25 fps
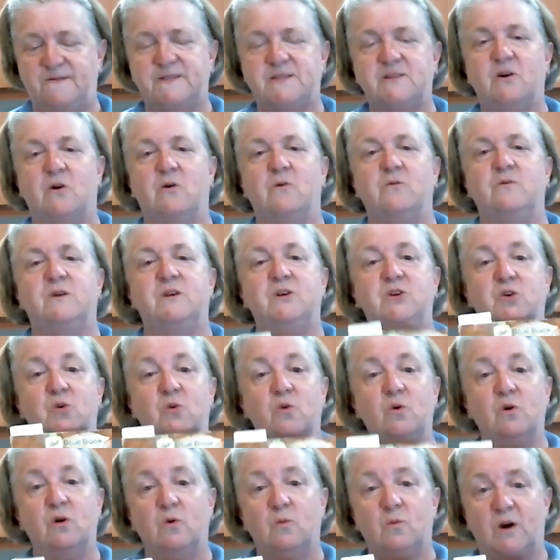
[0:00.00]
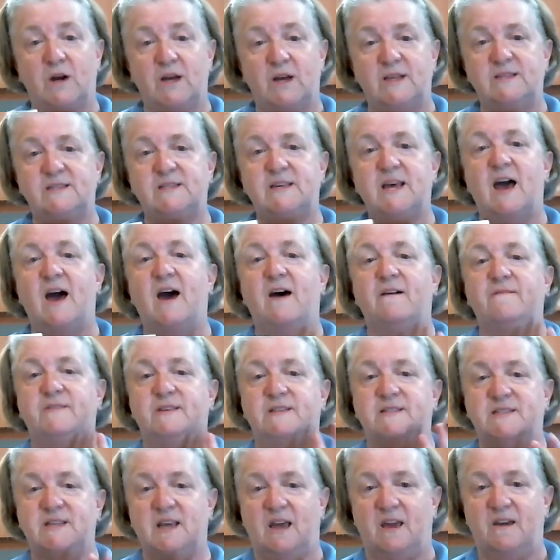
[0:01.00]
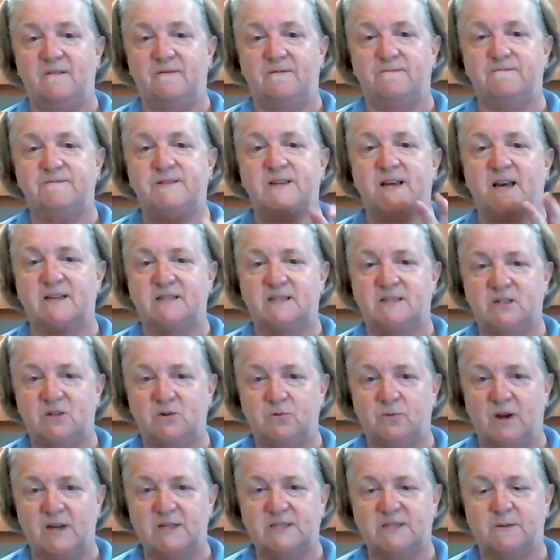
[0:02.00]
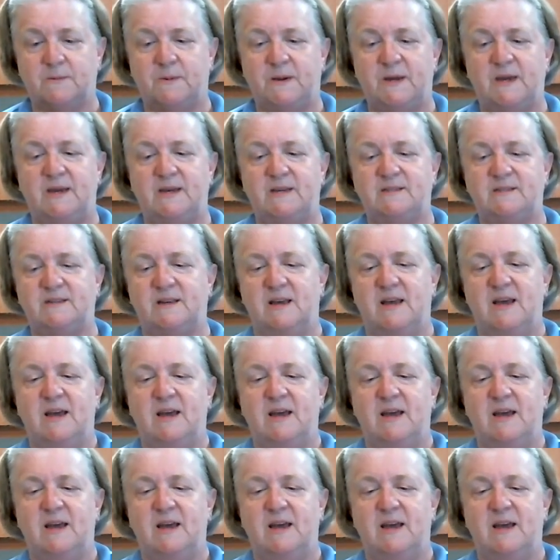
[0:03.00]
So the newer ones have the safe tested recipes.